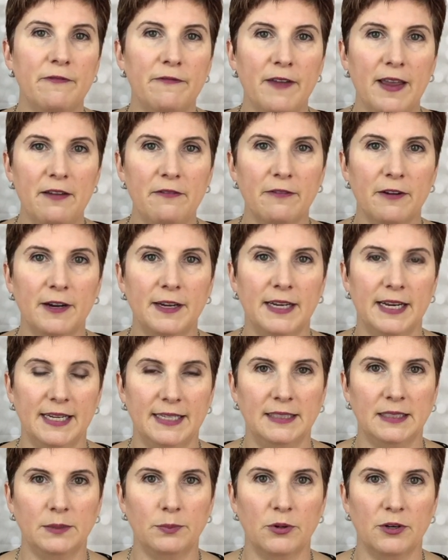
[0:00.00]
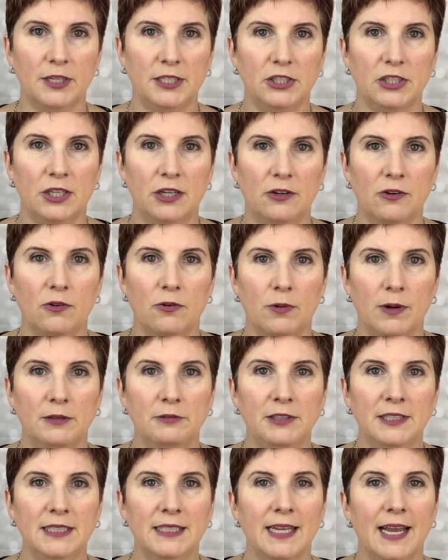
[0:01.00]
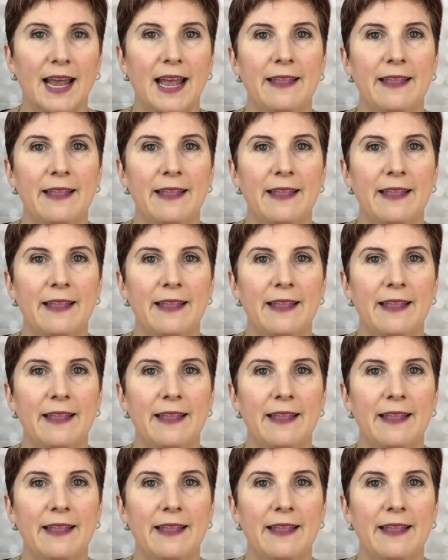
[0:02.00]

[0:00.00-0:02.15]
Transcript: favorite inspirational quotes